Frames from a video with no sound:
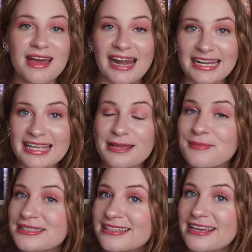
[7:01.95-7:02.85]
that he
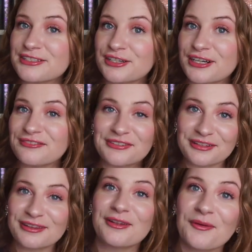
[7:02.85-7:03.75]
mistakes her for
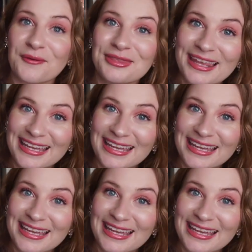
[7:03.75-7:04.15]
a little old